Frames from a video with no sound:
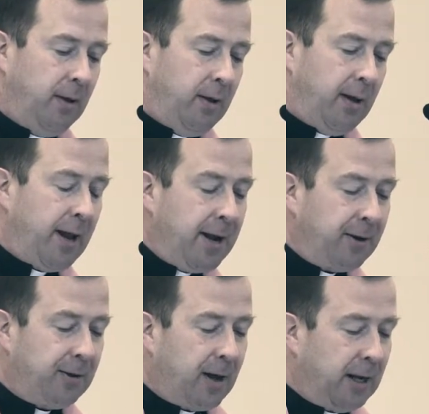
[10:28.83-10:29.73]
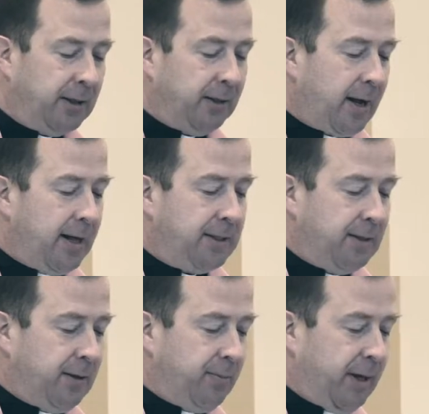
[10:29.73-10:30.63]
At 8 o'clock, the lights
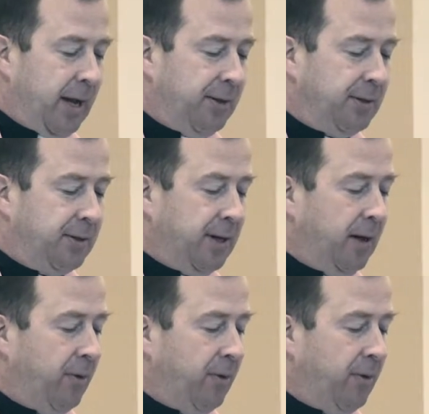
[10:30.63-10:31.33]
began to dim.